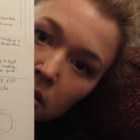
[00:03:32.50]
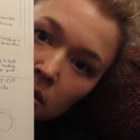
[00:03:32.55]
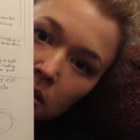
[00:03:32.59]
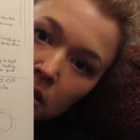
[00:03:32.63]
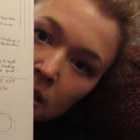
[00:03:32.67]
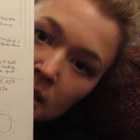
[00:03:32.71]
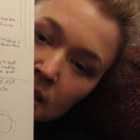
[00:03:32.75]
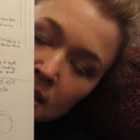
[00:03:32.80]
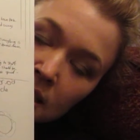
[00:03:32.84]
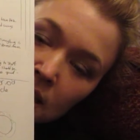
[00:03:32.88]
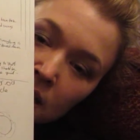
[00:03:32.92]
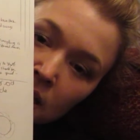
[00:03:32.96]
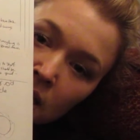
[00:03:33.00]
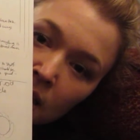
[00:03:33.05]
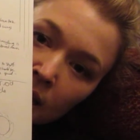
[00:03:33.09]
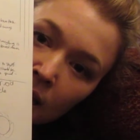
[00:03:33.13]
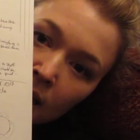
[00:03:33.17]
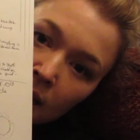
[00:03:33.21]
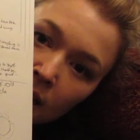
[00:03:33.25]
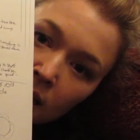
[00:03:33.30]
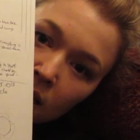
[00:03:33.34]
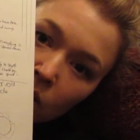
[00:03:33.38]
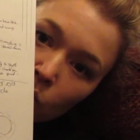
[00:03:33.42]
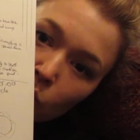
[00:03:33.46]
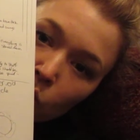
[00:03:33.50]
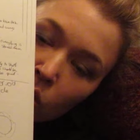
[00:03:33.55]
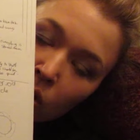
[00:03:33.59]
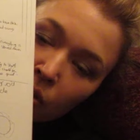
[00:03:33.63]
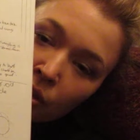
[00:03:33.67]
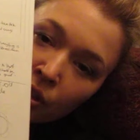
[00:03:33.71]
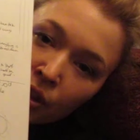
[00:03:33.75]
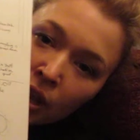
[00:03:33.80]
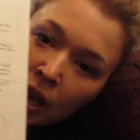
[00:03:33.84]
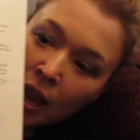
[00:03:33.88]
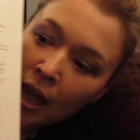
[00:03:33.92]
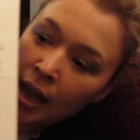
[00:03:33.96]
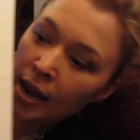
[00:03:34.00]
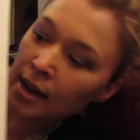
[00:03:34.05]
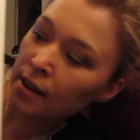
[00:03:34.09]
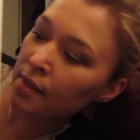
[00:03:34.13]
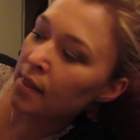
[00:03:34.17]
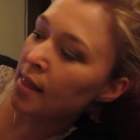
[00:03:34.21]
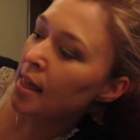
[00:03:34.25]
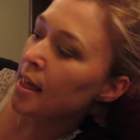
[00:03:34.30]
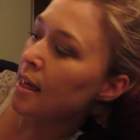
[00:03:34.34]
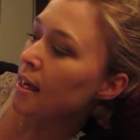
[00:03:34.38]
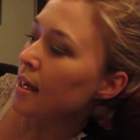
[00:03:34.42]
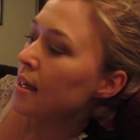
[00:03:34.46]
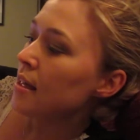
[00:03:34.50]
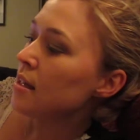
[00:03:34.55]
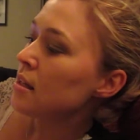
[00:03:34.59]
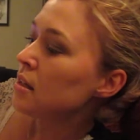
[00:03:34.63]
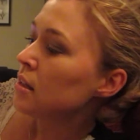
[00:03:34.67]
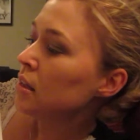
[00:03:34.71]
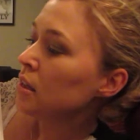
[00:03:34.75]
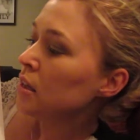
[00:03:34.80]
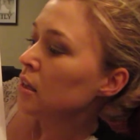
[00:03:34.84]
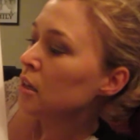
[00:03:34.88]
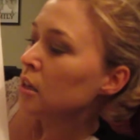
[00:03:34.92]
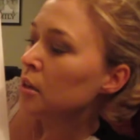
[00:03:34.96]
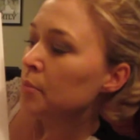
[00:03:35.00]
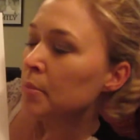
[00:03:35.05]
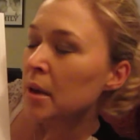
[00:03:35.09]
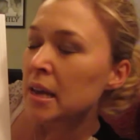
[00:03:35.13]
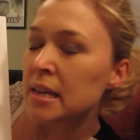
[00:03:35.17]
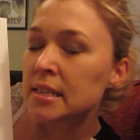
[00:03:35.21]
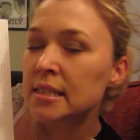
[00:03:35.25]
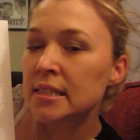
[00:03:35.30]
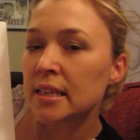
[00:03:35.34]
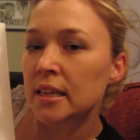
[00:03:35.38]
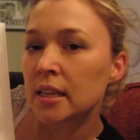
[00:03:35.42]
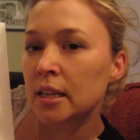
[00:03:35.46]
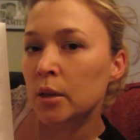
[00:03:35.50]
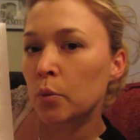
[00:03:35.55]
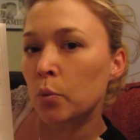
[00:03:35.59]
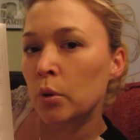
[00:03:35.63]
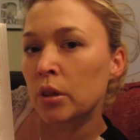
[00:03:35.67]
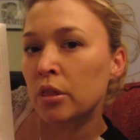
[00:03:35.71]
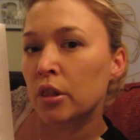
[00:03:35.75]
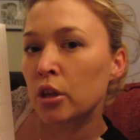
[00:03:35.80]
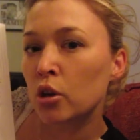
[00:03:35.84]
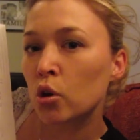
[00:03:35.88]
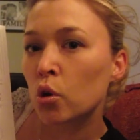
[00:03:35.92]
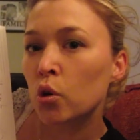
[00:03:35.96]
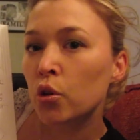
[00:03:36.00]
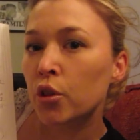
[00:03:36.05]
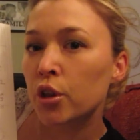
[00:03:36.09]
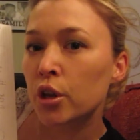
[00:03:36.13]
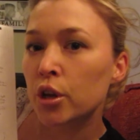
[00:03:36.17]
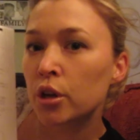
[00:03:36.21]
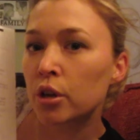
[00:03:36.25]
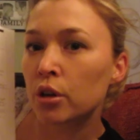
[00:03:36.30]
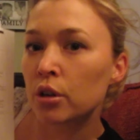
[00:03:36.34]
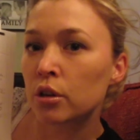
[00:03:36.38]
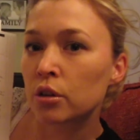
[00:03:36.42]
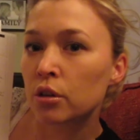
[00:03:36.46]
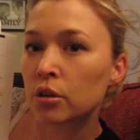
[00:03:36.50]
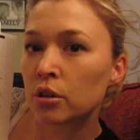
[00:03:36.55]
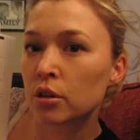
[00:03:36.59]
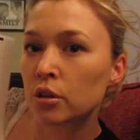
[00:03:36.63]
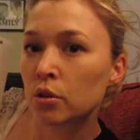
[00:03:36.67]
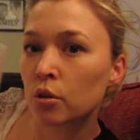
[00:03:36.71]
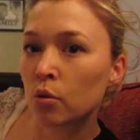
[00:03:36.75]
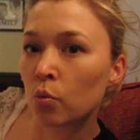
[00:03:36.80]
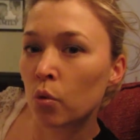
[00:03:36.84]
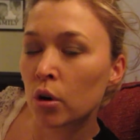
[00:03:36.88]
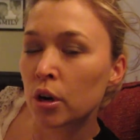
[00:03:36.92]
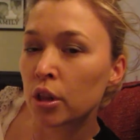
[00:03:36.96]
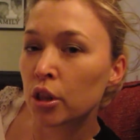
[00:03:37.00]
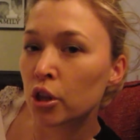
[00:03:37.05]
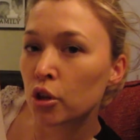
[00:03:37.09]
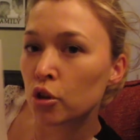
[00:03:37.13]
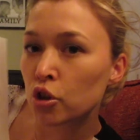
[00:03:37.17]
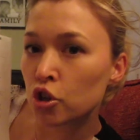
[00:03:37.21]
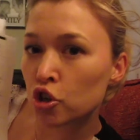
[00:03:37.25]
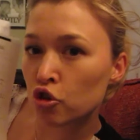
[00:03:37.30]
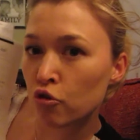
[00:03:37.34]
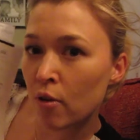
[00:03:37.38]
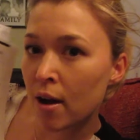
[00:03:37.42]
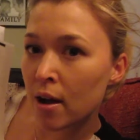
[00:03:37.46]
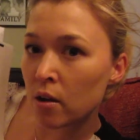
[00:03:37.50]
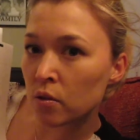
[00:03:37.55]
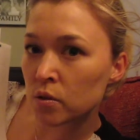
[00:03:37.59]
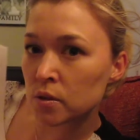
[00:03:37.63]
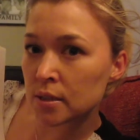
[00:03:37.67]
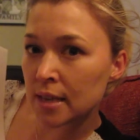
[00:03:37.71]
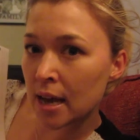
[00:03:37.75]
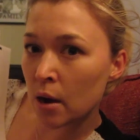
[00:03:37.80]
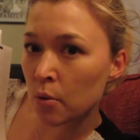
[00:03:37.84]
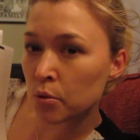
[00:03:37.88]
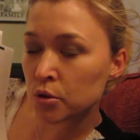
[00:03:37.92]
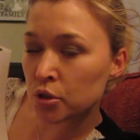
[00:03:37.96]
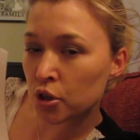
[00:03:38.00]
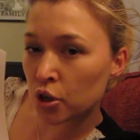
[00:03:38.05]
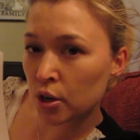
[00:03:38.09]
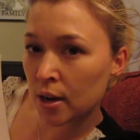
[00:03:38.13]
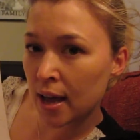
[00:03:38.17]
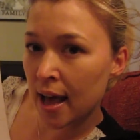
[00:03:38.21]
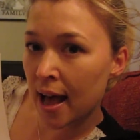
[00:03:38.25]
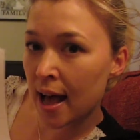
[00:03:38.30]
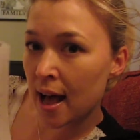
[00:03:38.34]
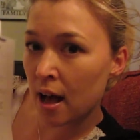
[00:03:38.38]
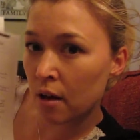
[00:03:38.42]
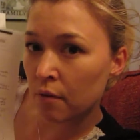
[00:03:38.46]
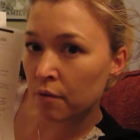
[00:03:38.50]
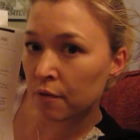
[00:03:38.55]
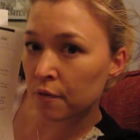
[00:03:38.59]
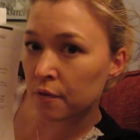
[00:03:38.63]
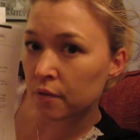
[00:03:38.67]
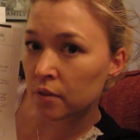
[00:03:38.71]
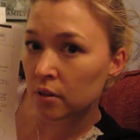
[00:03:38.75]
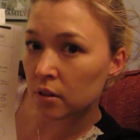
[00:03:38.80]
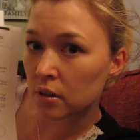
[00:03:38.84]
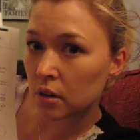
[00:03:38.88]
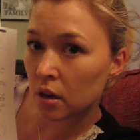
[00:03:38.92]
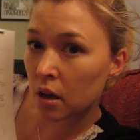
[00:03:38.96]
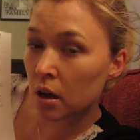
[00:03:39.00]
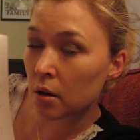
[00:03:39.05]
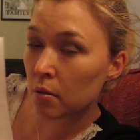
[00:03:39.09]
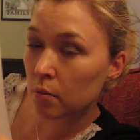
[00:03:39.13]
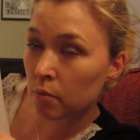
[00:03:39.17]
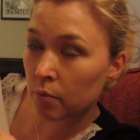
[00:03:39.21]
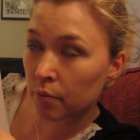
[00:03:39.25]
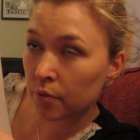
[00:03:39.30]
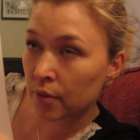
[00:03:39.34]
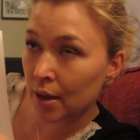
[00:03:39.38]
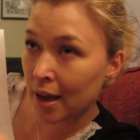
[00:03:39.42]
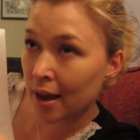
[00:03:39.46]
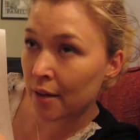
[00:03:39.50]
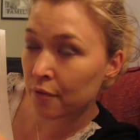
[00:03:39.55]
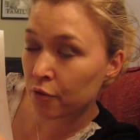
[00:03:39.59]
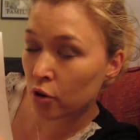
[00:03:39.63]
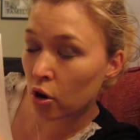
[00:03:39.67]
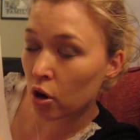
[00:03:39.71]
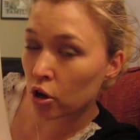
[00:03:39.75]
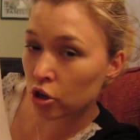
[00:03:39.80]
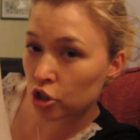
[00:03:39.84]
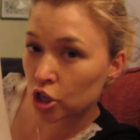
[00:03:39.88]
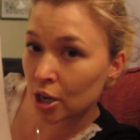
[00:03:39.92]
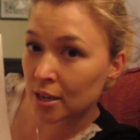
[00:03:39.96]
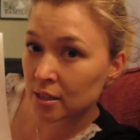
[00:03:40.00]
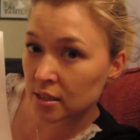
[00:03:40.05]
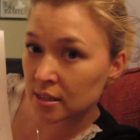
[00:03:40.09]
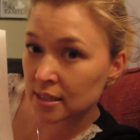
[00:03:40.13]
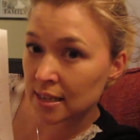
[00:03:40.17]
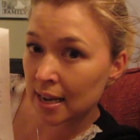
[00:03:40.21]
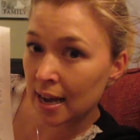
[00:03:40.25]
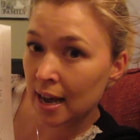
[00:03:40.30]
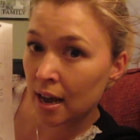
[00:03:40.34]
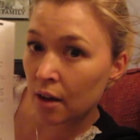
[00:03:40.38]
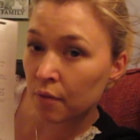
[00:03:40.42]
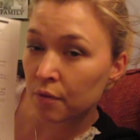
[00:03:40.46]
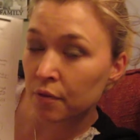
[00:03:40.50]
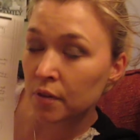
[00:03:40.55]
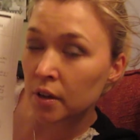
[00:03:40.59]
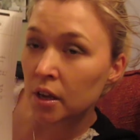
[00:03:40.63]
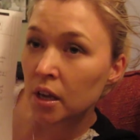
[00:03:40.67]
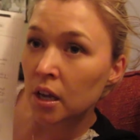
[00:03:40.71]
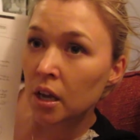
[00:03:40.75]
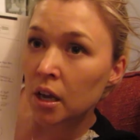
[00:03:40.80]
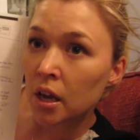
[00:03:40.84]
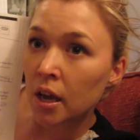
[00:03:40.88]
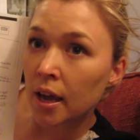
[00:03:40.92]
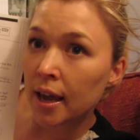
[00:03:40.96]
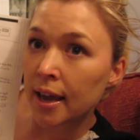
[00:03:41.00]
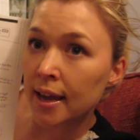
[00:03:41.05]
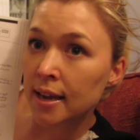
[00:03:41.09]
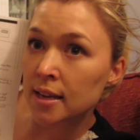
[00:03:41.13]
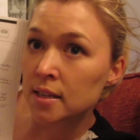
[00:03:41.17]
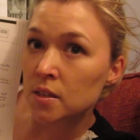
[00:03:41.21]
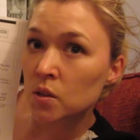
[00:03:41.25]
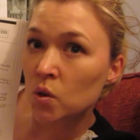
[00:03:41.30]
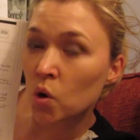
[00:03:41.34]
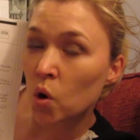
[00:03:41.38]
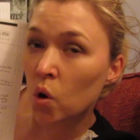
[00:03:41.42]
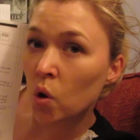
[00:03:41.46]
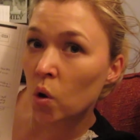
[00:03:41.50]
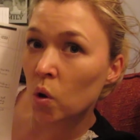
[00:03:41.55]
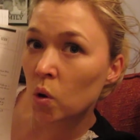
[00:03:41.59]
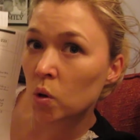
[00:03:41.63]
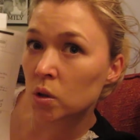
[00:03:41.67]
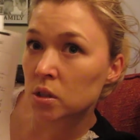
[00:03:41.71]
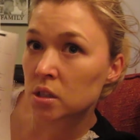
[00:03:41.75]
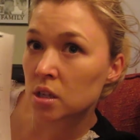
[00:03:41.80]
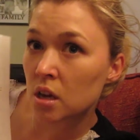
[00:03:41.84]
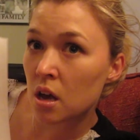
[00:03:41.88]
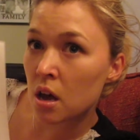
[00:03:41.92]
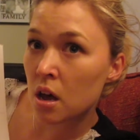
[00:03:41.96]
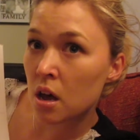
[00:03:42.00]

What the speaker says: You see the line? Well, the line there, basically with the one of the other trials that I was going to have, that I've got a chance to have, is called